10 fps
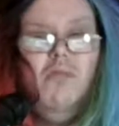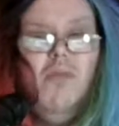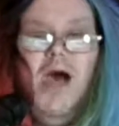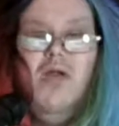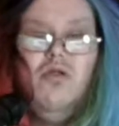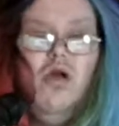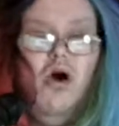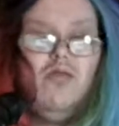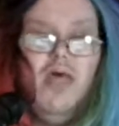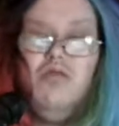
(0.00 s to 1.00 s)
mind would
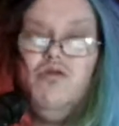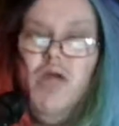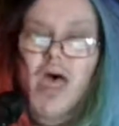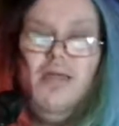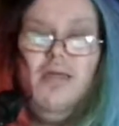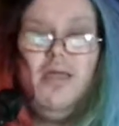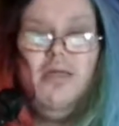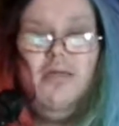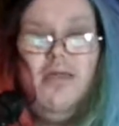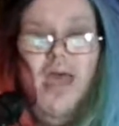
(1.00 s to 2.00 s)
know that they're not taking
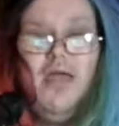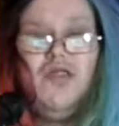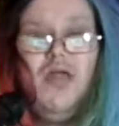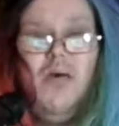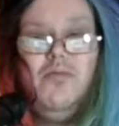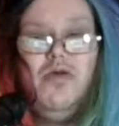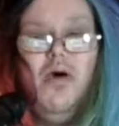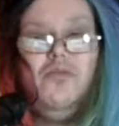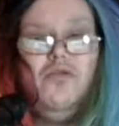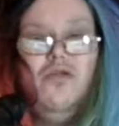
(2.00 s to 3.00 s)
the tag straps
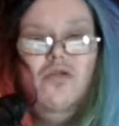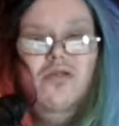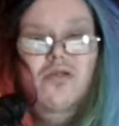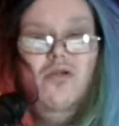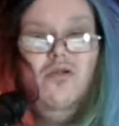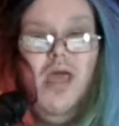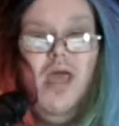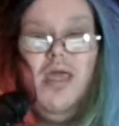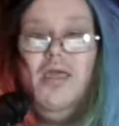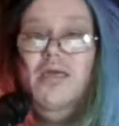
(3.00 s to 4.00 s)
off New
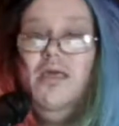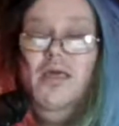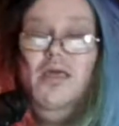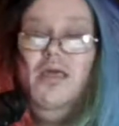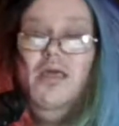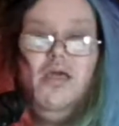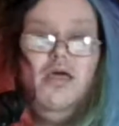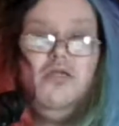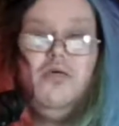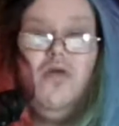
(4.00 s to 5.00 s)
Day
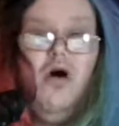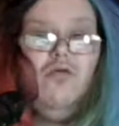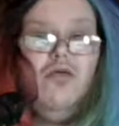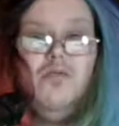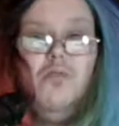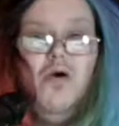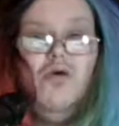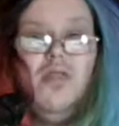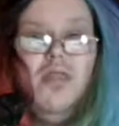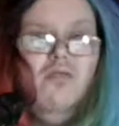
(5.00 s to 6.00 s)
because of all this
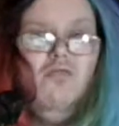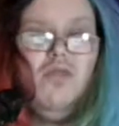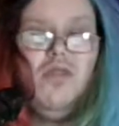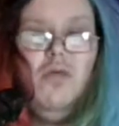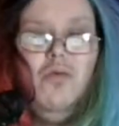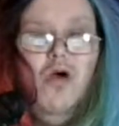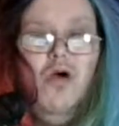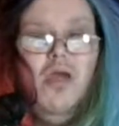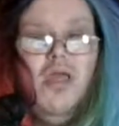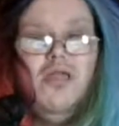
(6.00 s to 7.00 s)
build with them
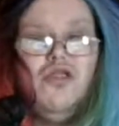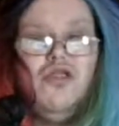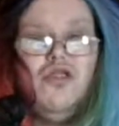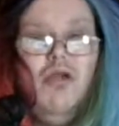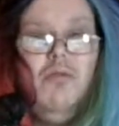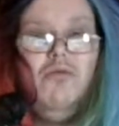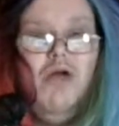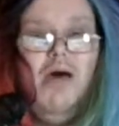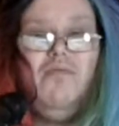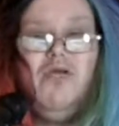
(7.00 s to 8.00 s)
going against the Street
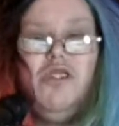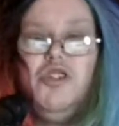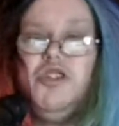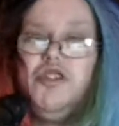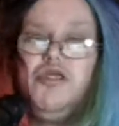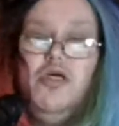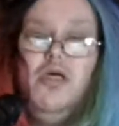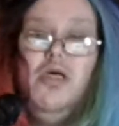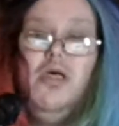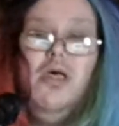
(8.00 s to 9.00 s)
Profits.
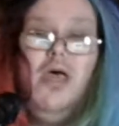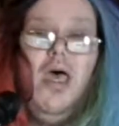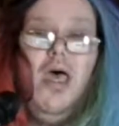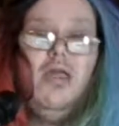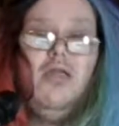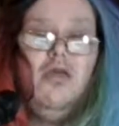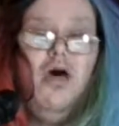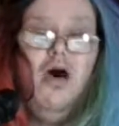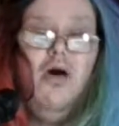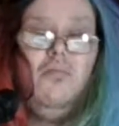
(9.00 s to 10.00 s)
And,
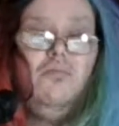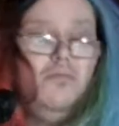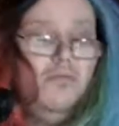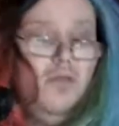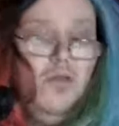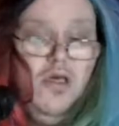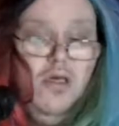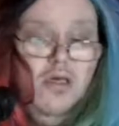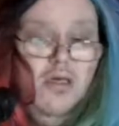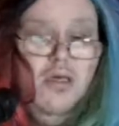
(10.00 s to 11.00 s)

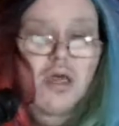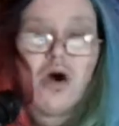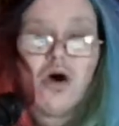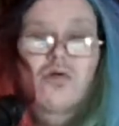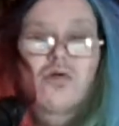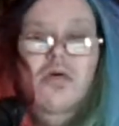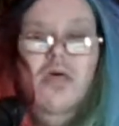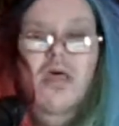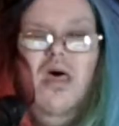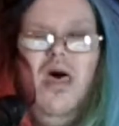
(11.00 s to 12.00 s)
you know,
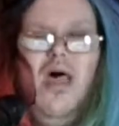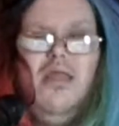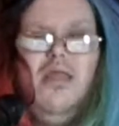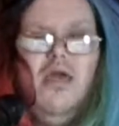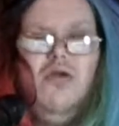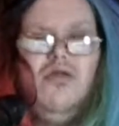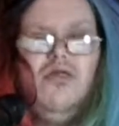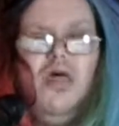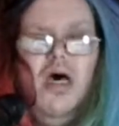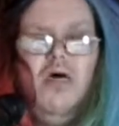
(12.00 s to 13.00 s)
and I think it
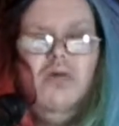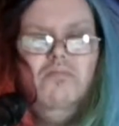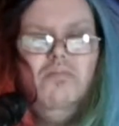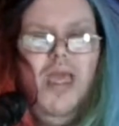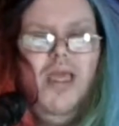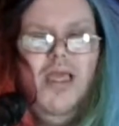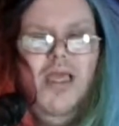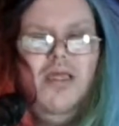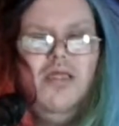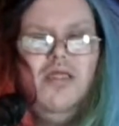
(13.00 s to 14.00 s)
was Big
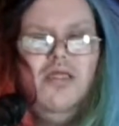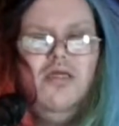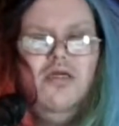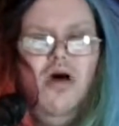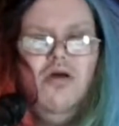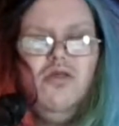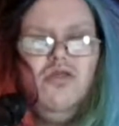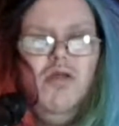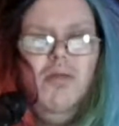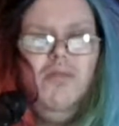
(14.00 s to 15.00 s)
E called the
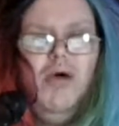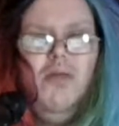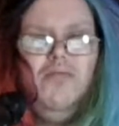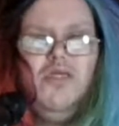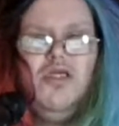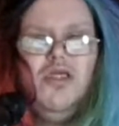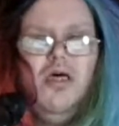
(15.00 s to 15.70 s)
Street Profits,